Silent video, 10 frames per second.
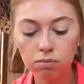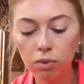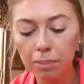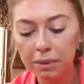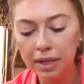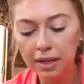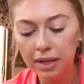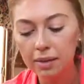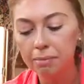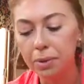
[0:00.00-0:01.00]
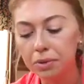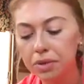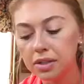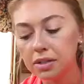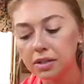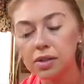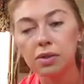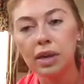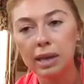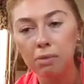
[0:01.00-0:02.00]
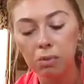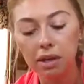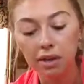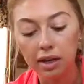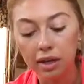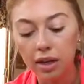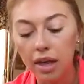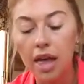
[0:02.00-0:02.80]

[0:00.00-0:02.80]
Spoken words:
Repeated motions to gain mobility